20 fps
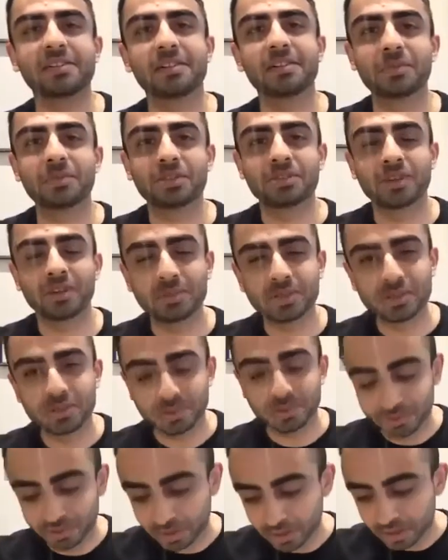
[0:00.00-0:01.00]
and be short.
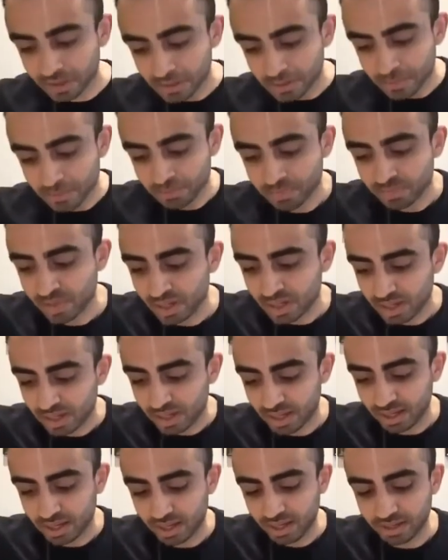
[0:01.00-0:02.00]
So
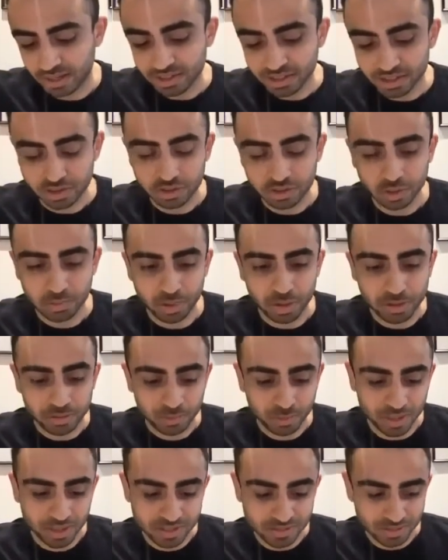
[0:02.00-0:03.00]
I think you go both
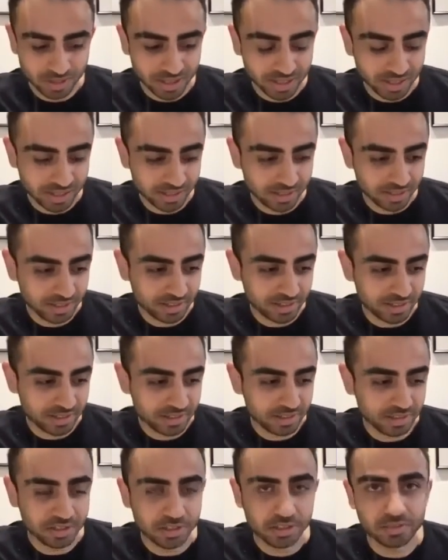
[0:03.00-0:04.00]
ways, right? And
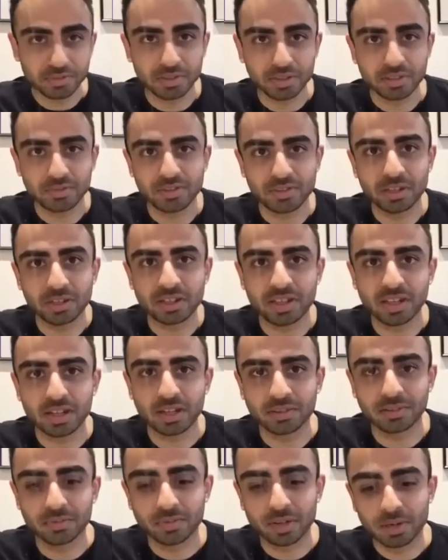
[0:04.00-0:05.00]
if you look at
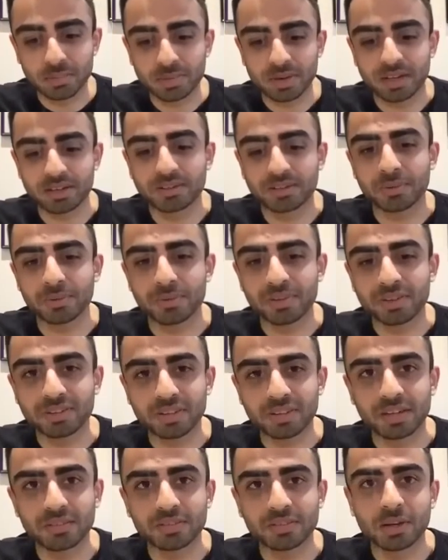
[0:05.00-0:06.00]
some very practical things that
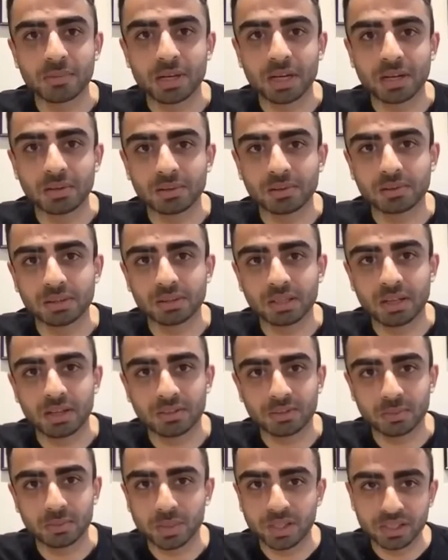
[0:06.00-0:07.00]
have come out
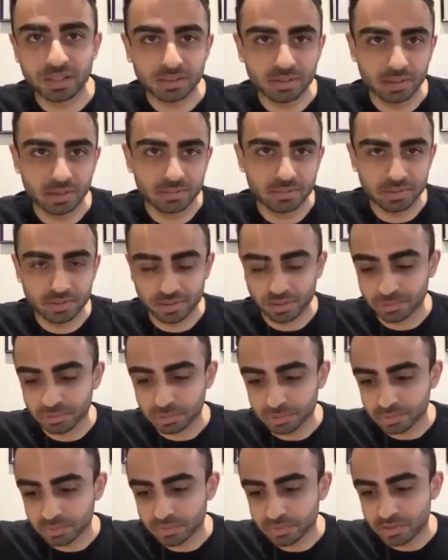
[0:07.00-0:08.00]
last week, like for
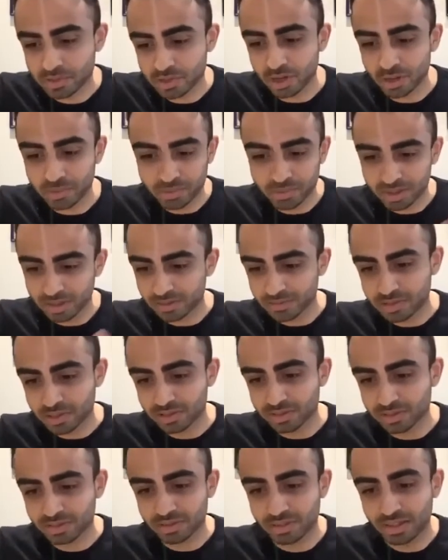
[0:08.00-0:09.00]
example, Germany have
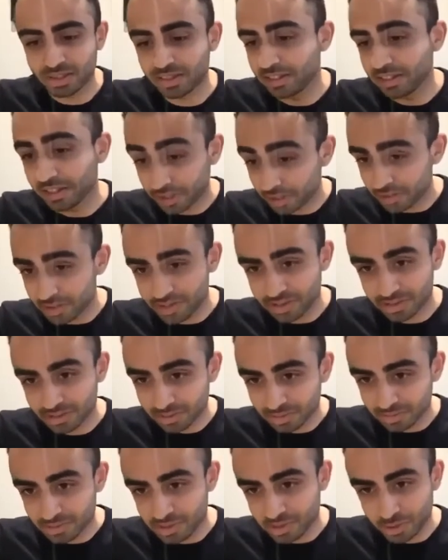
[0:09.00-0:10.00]
just encouraged
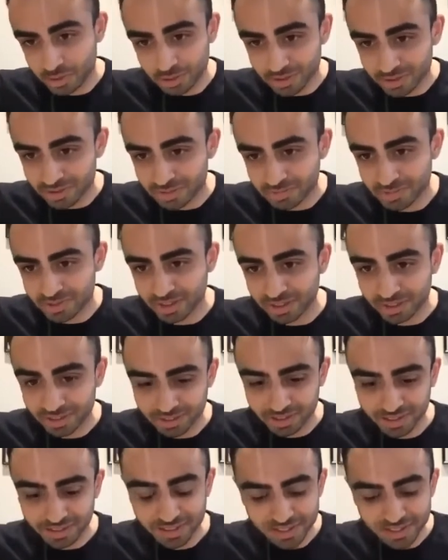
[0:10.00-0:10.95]
students, particularly